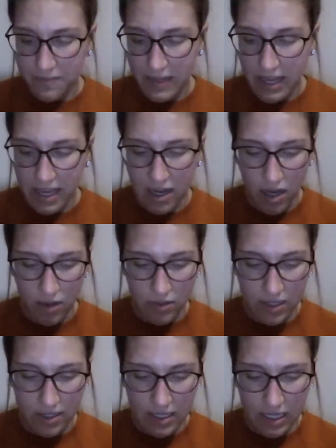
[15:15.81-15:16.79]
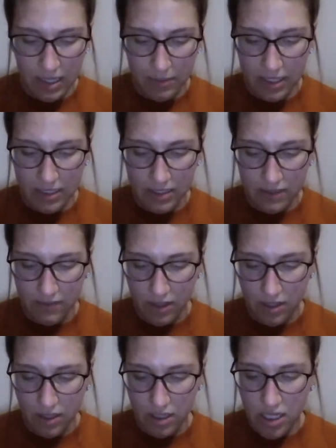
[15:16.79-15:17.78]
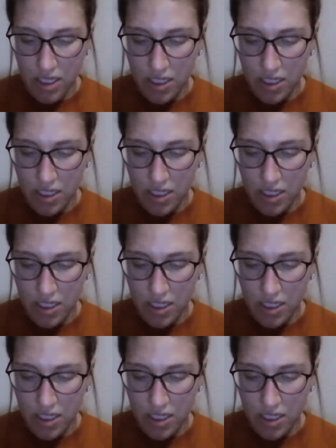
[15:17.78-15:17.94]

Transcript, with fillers: That always came easy for her.